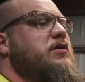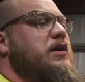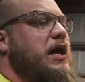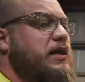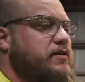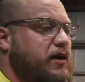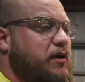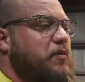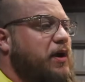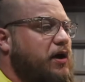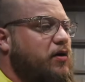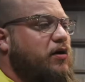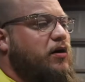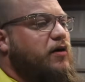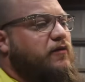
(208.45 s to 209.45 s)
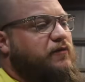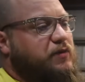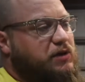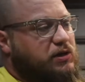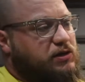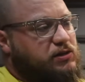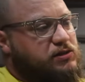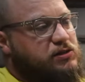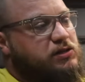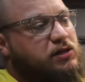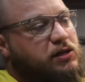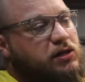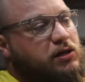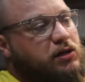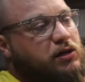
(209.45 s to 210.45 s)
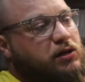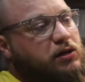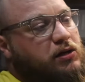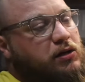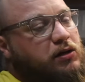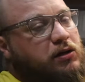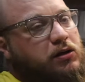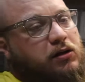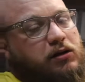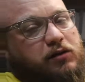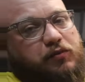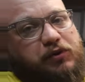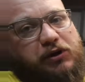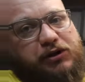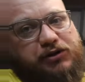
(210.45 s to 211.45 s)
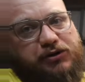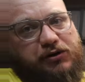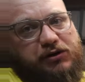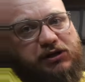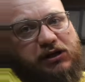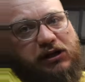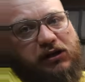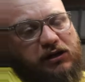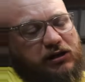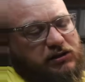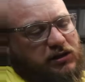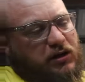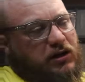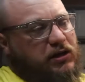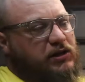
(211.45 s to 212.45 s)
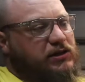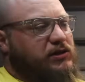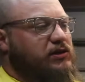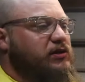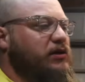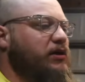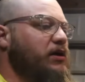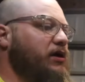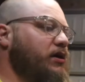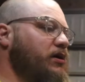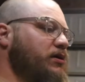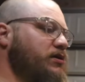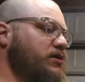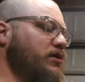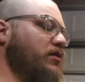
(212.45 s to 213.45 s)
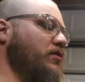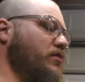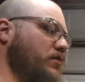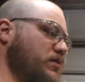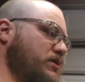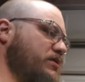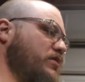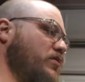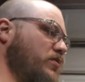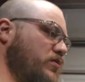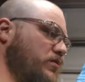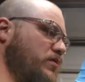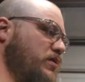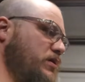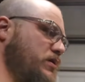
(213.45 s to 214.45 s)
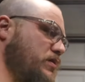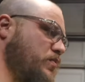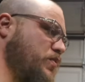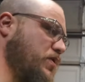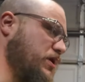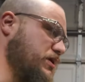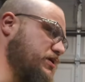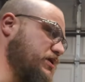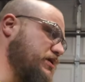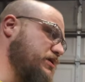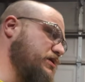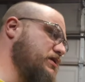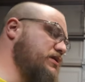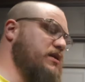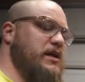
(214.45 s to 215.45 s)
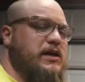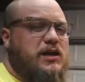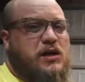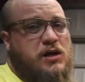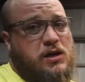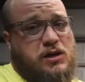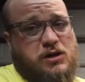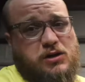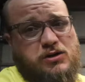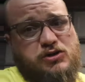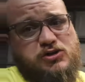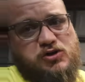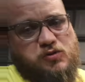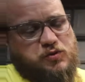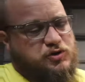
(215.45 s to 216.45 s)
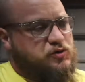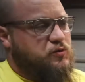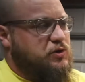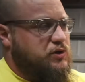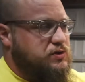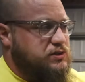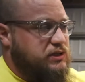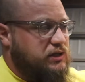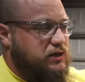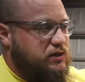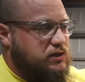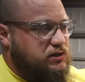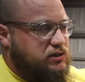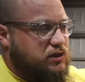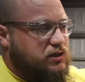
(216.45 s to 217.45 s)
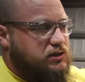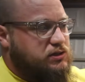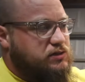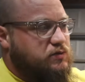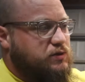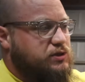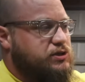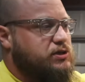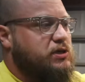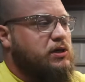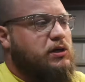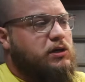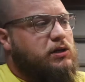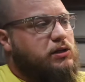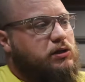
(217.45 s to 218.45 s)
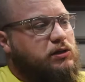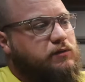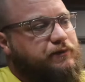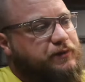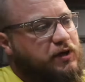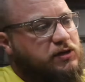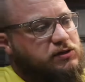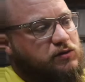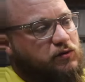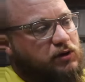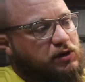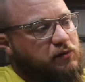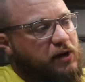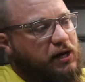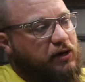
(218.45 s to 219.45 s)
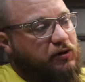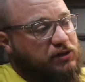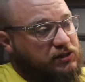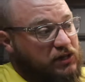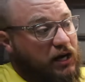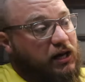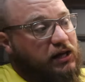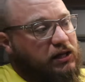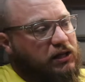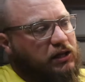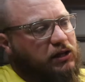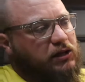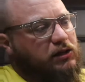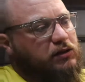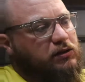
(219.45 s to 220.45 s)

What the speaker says: I had to take it back off because the plunger is hitting the exhaust. So it's a whole process. This is like super, super close to hitting the exhaust, which doesn't really matter. It's not hitting it.